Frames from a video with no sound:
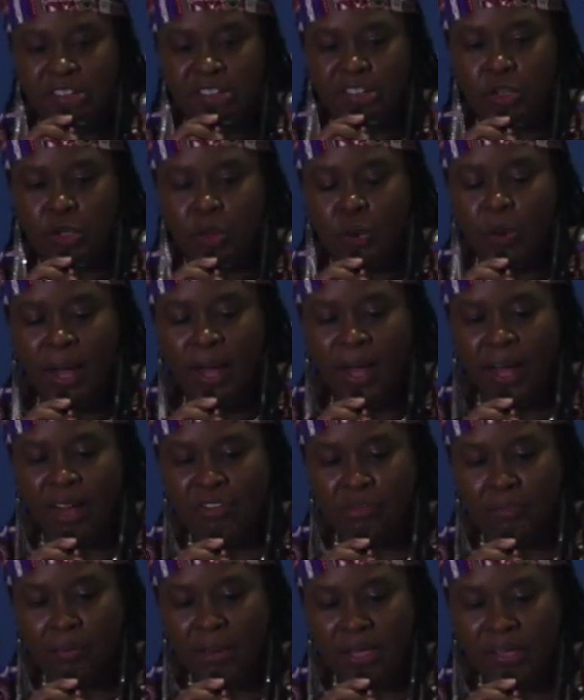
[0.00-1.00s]
So you
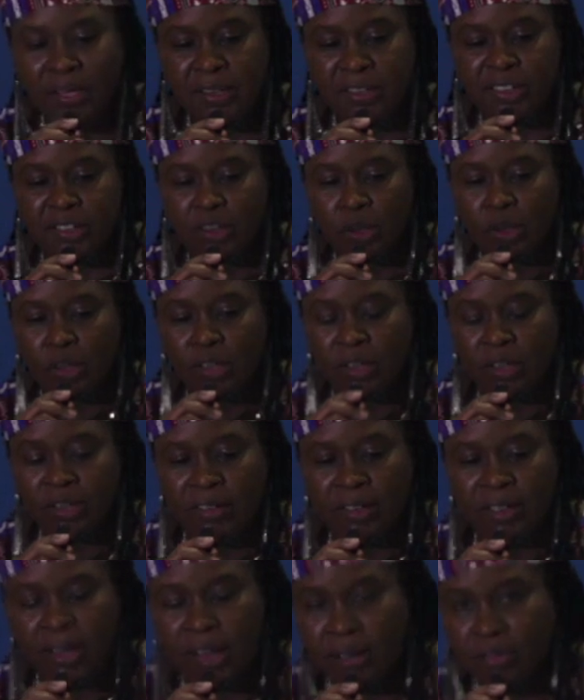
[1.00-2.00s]
have many
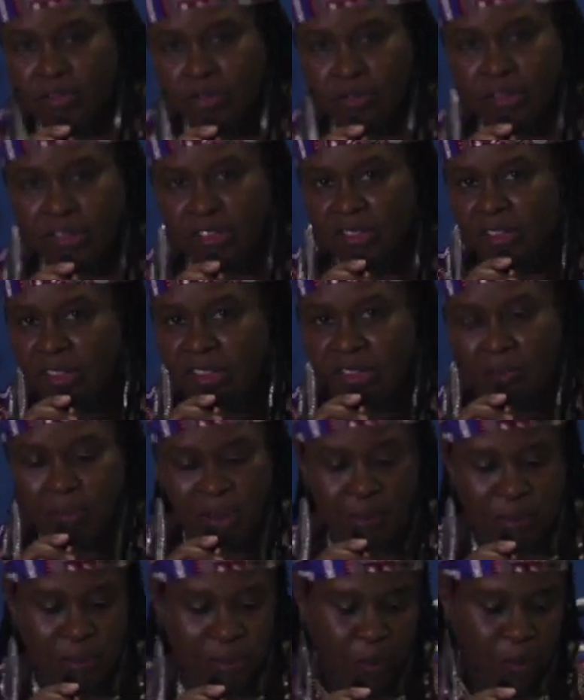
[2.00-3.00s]
scholars, like, for instance,
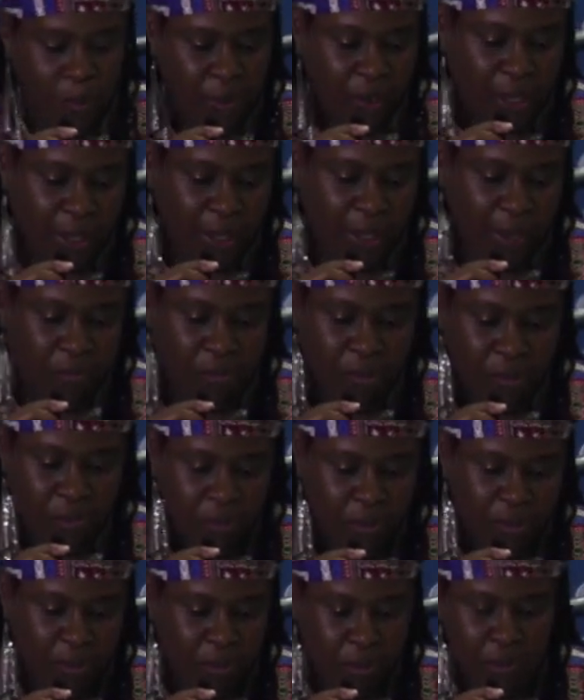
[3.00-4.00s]
people like
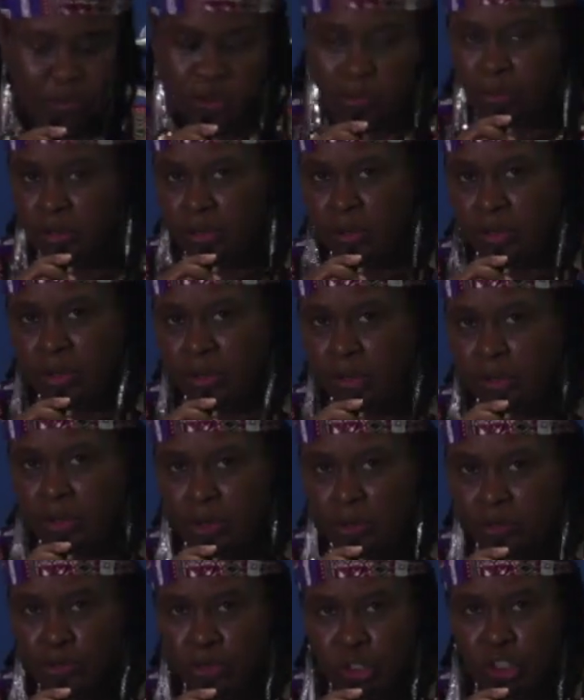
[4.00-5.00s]
Dr.
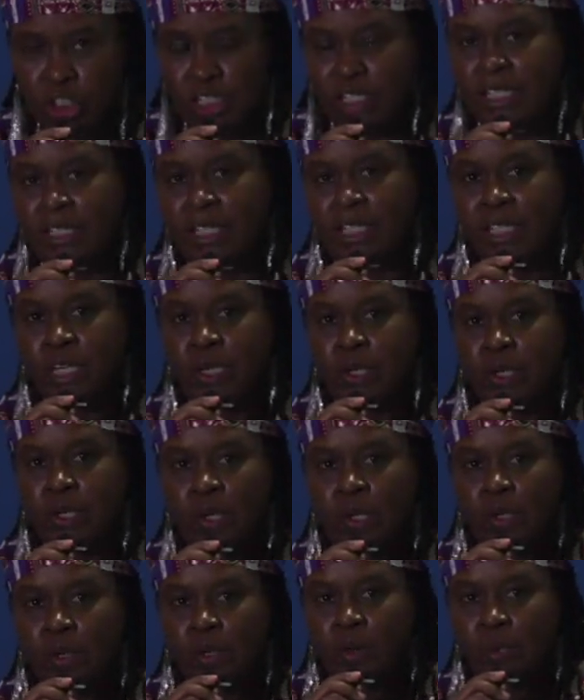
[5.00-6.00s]
Noko Rashidi,
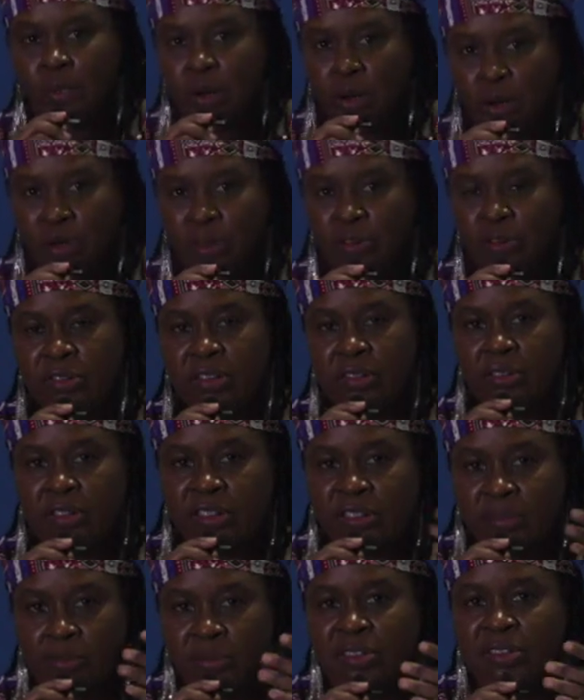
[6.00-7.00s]
who argues that
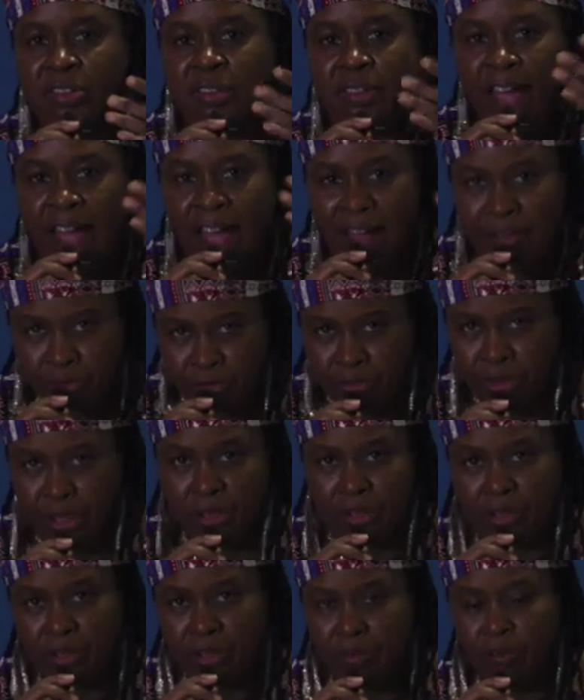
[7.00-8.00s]
this was an
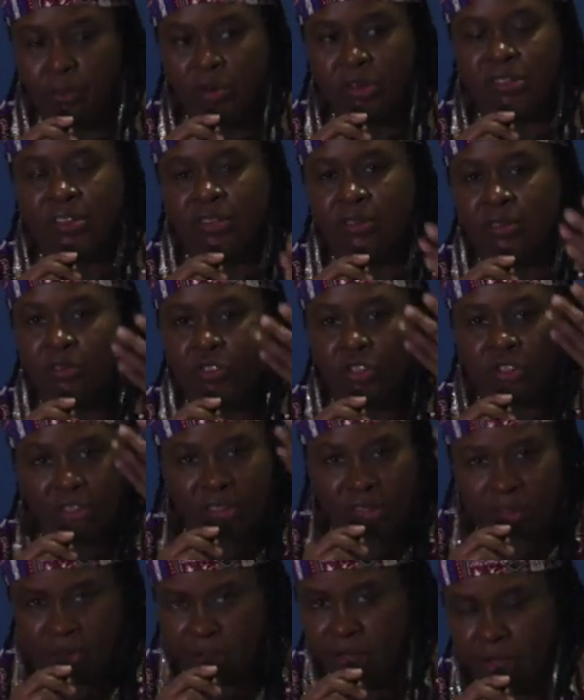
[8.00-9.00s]
African, it wasn't
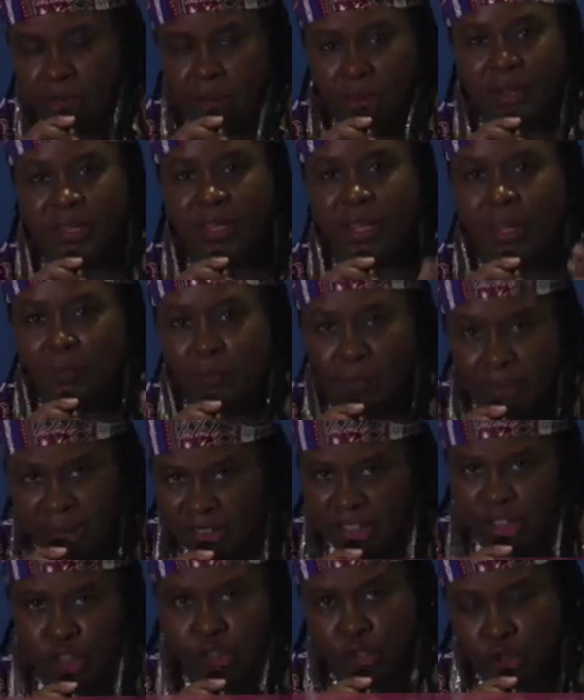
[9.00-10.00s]
just, an
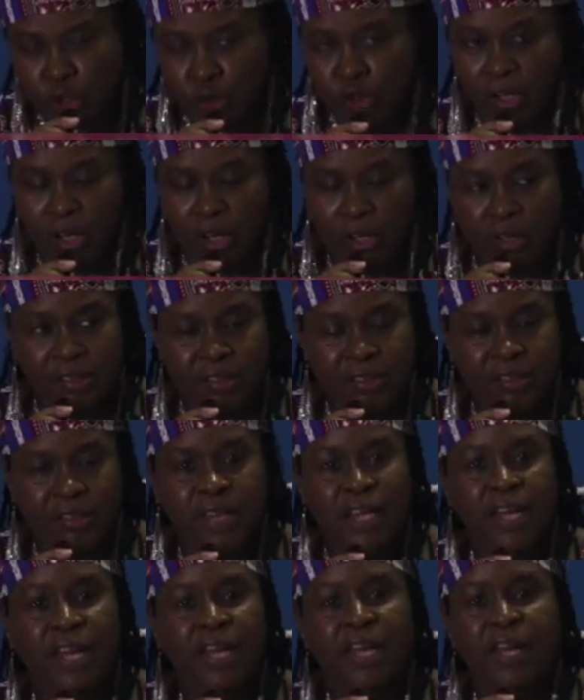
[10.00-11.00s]
imposition on
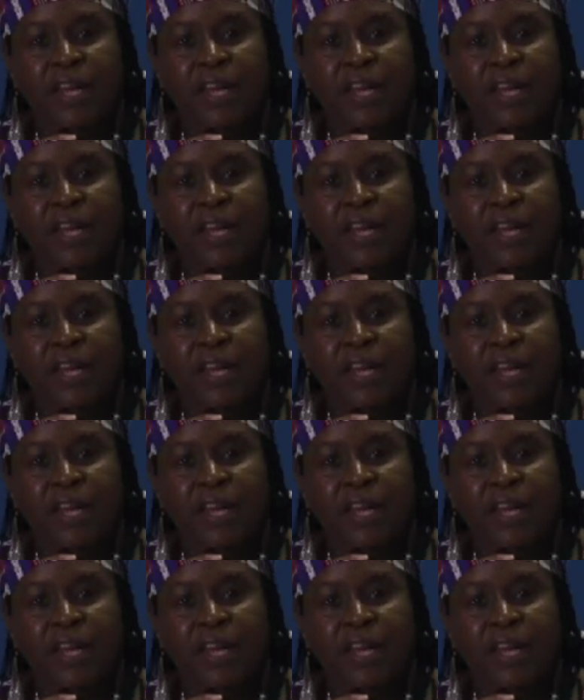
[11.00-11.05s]
us.